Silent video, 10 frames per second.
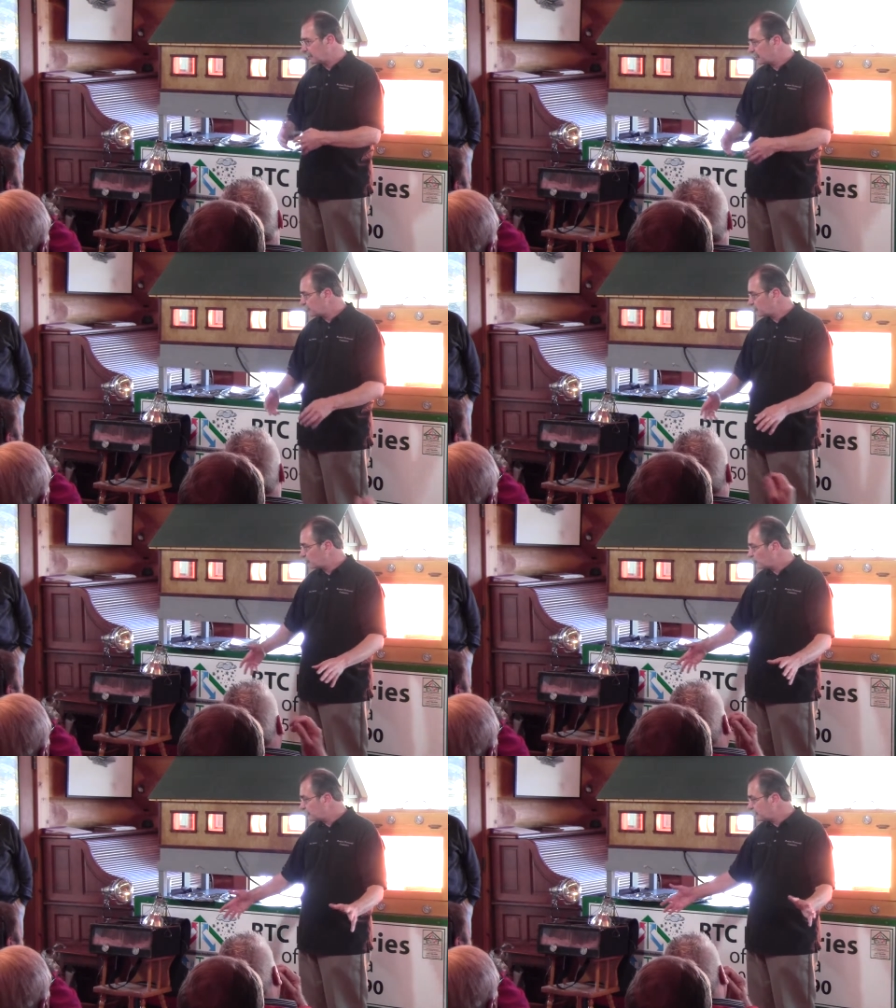And
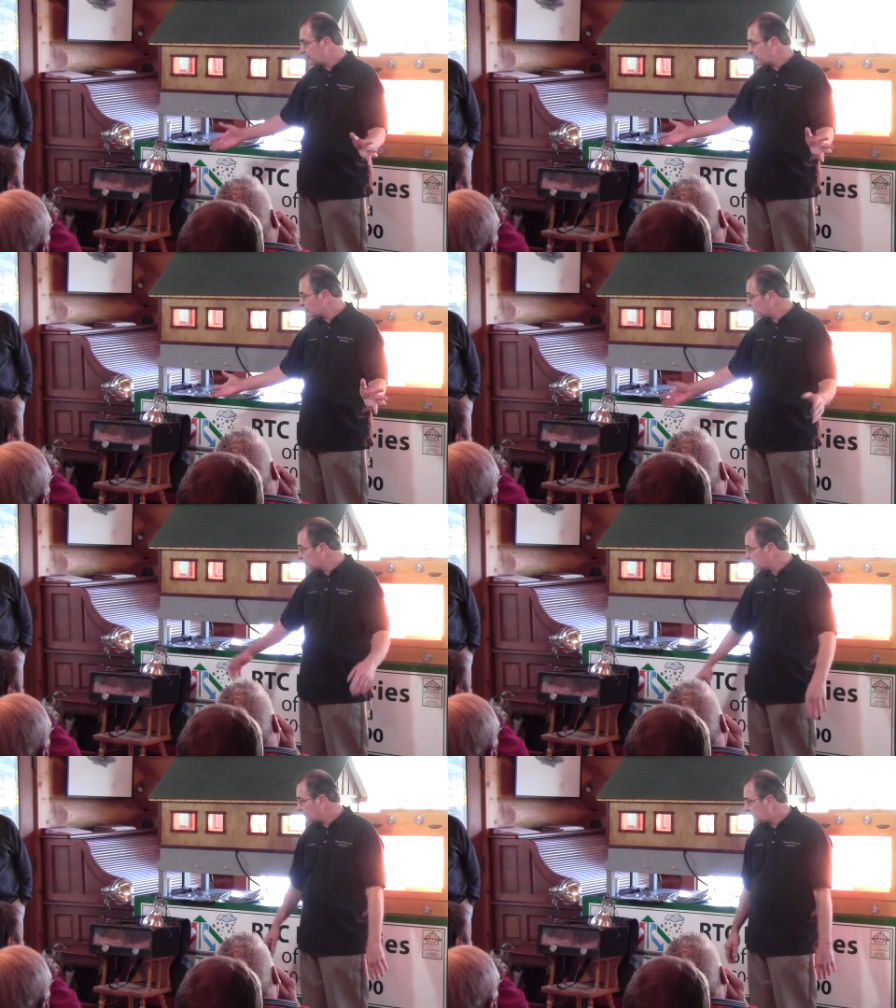we've never
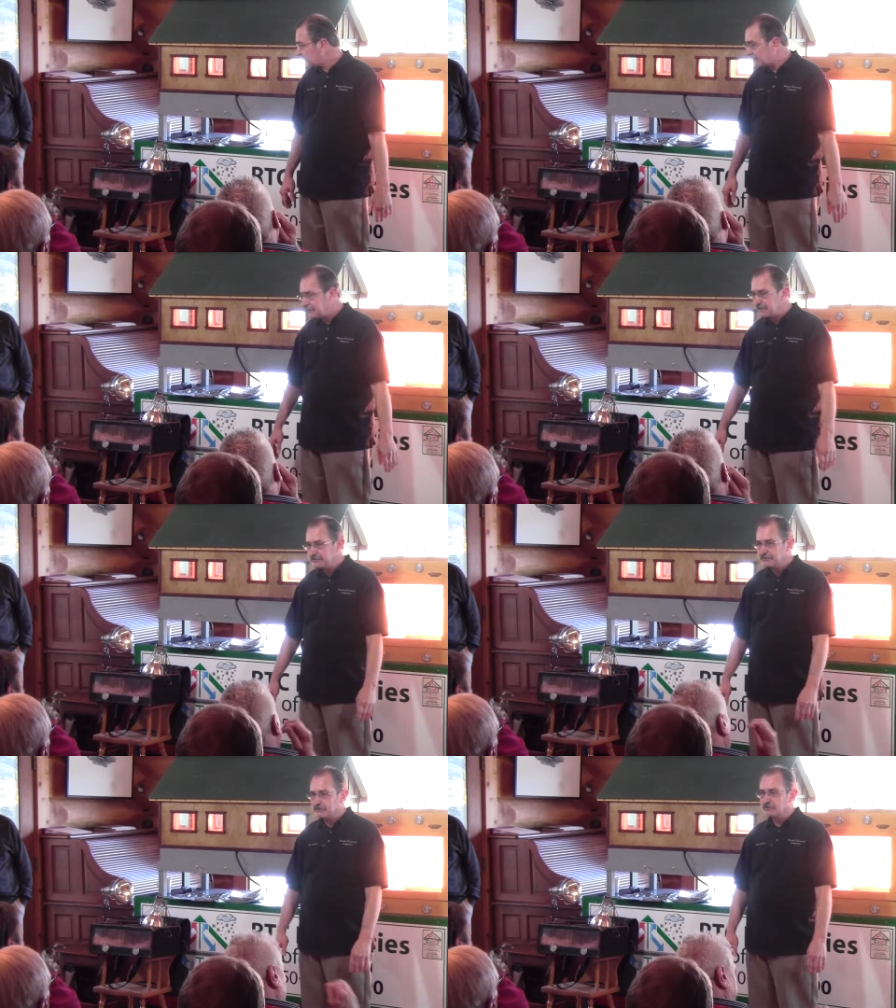really had any
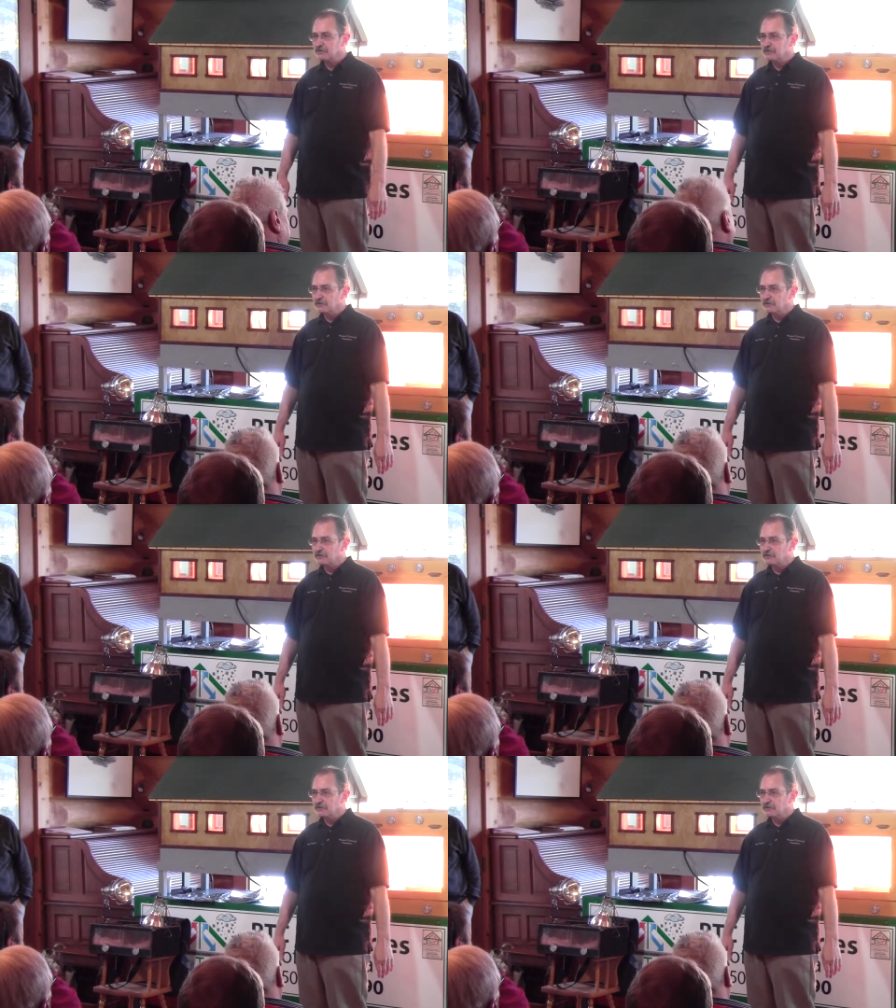of the